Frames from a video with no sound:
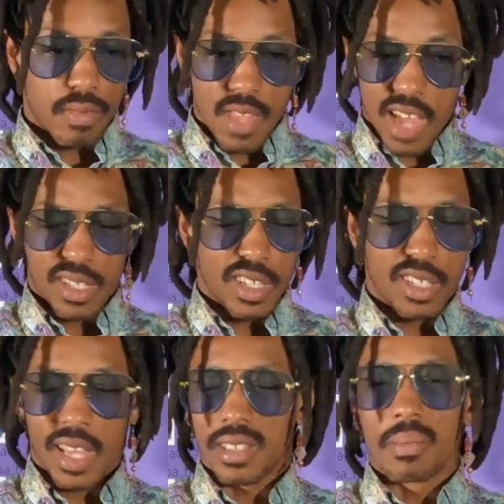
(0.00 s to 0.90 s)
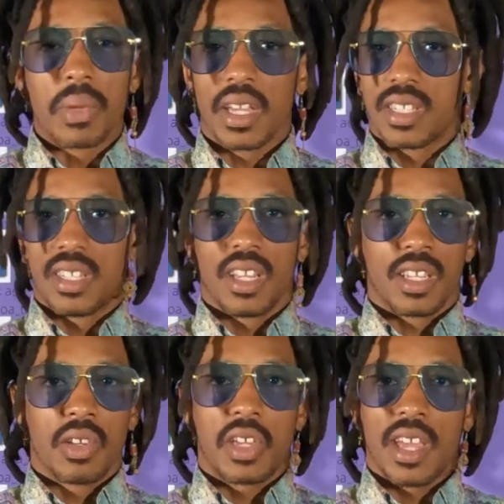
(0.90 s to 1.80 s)
That's just like the biggest thing.
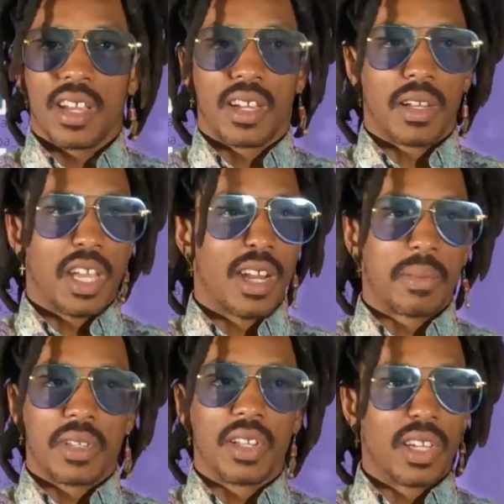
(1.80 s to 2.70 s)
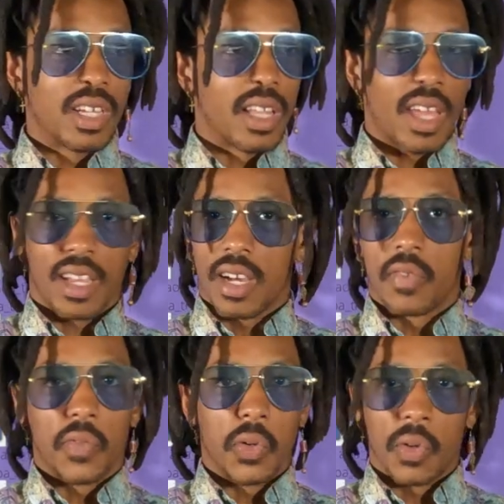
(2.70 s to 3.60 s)
You can't get up there looking like a
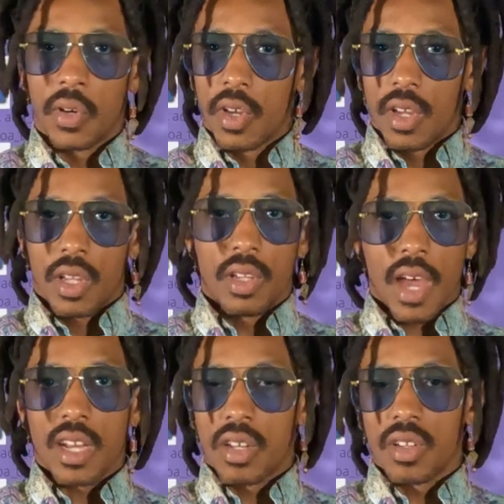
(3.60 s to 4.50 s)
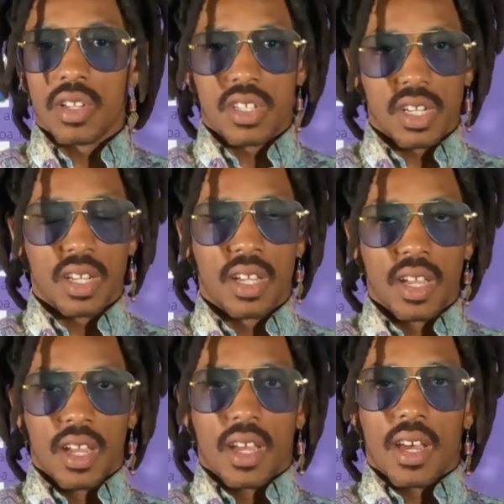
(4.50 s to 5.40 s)
fool. You got to know your shit.
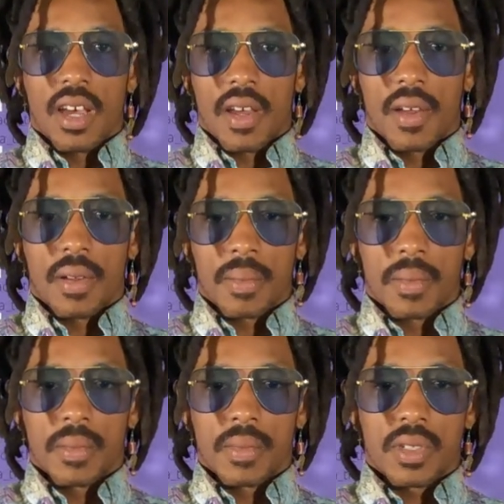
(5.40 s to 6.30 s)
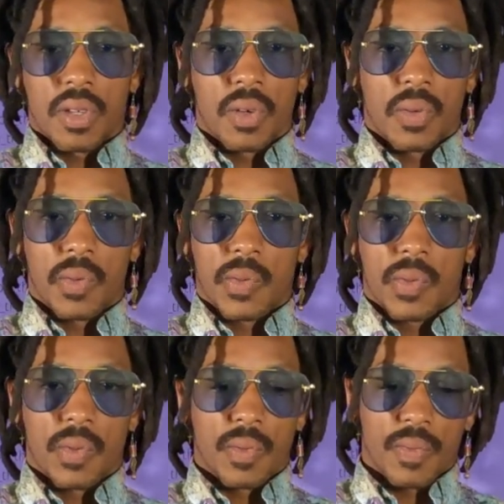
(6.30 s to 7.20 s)
So
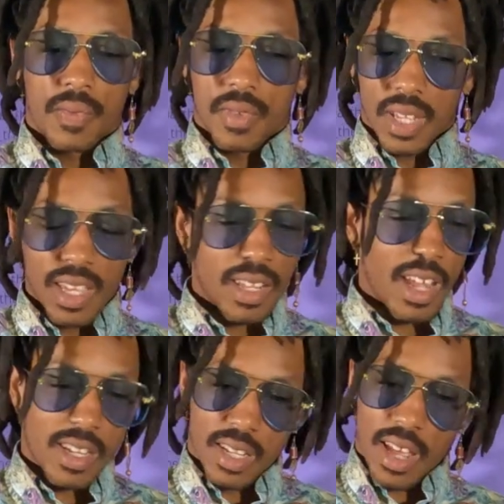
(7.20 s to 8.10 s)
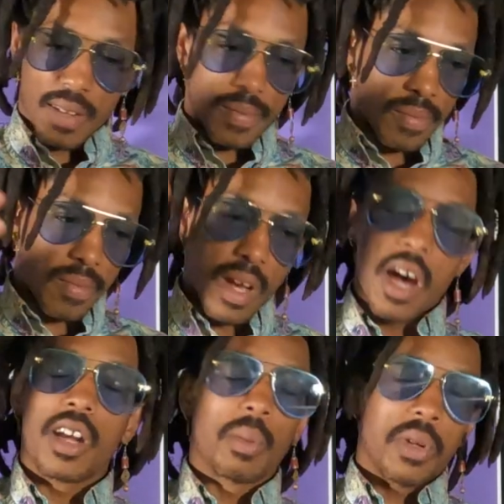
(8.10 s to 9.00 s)
again, that's like
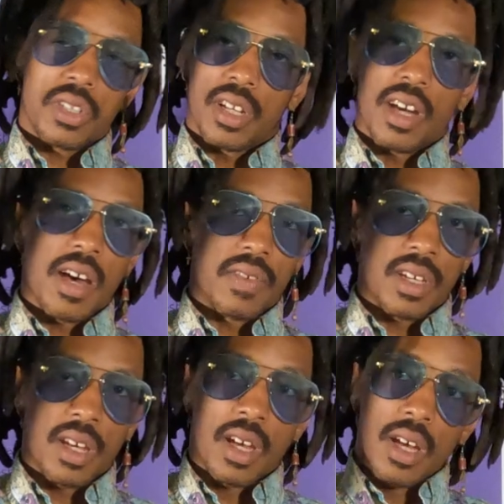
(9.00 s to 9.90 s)
100% of it.